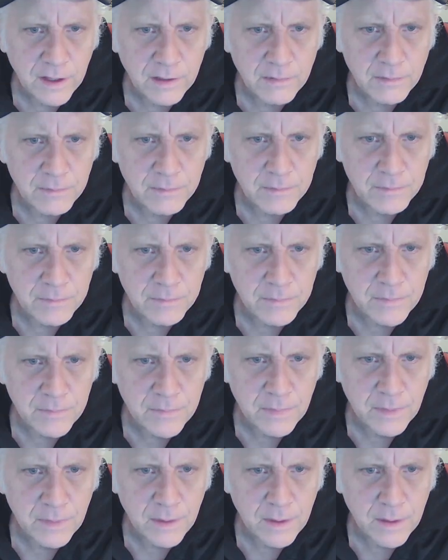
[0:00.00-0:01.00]
that
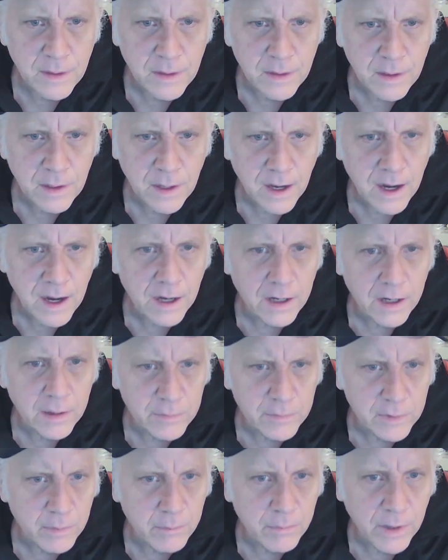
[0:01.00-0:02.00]

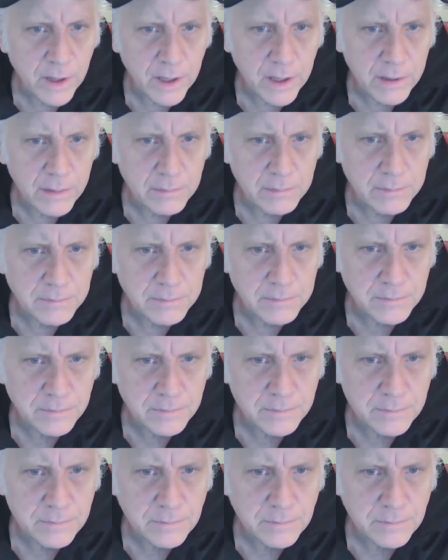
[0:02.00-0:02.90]
I am to blame